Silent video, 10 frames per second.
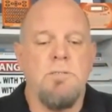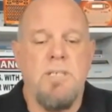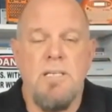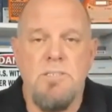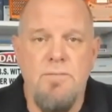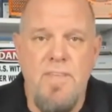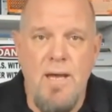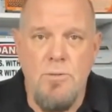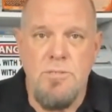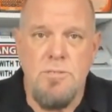tens of
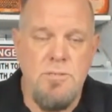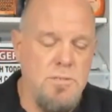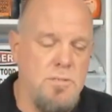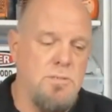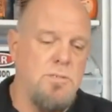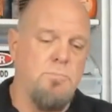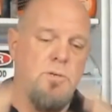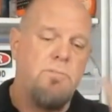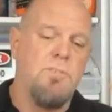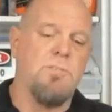thousands that have
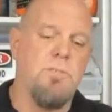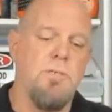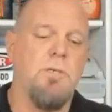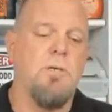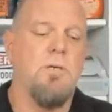previously